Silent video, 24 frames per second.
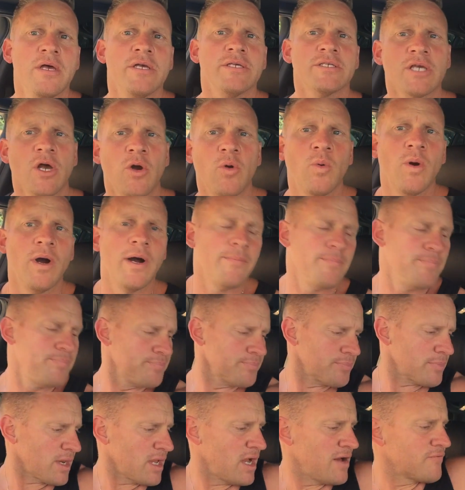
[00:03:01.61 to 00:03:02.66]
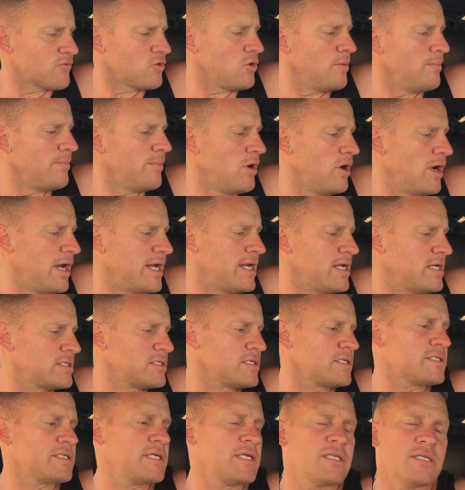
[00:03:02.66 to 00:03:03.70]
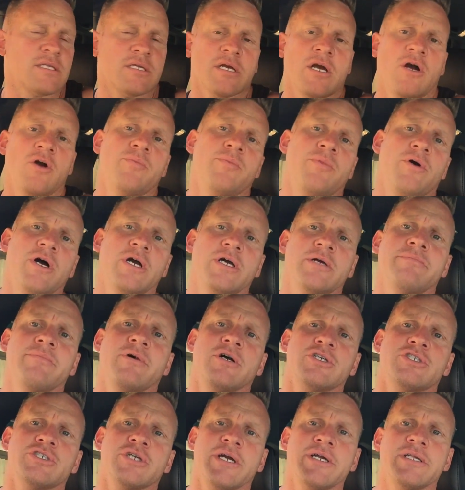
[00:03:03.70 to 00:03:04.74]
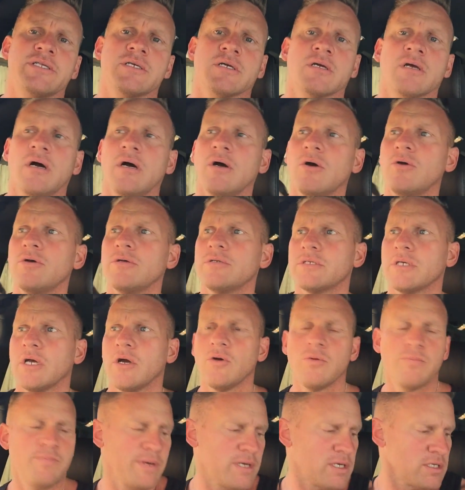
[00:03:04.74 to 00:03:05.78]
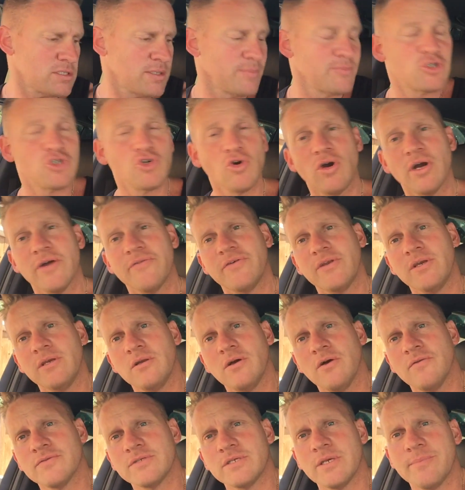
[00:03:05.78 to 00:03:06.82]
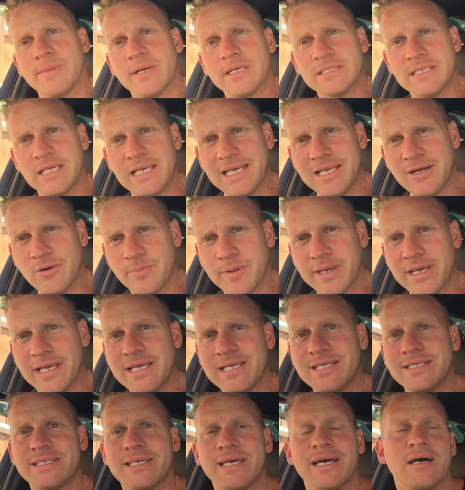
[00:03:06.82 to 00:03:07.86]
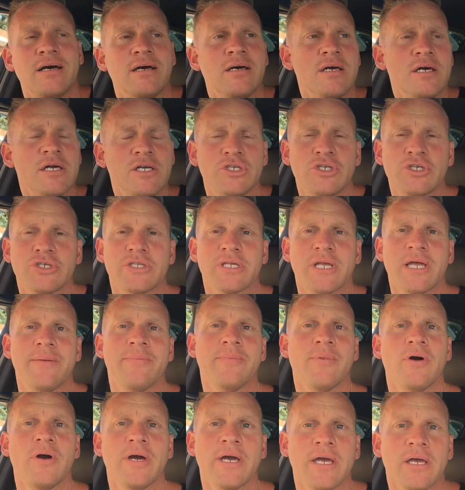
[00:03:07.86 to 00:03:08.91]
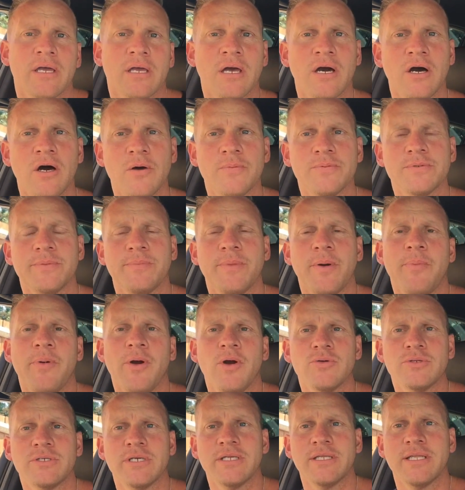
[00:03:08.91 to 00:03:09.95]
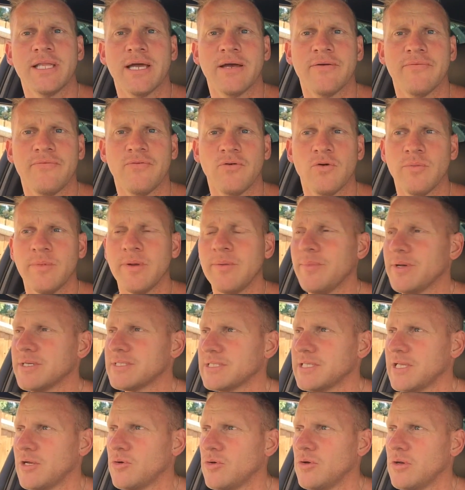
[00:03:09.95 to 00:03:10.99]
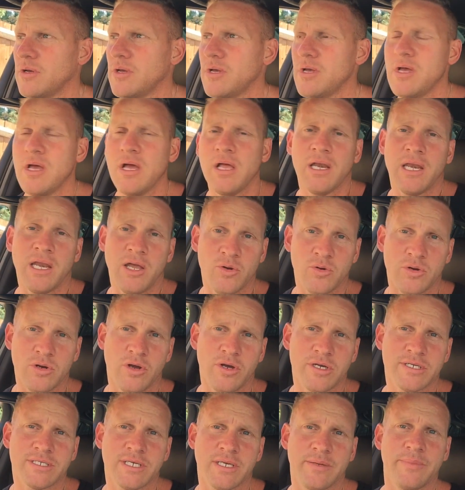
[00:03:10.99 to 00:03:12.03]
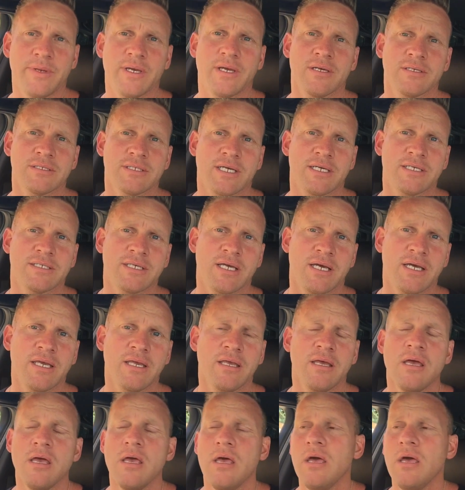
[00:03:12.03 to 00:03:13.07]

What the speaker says: So I've got my, as I said, to go, my shake to go. So because I'm driving, obviously it makes it a little bit easier just to get my carbs and my protein down for me, my slow, low glycemic, as they say,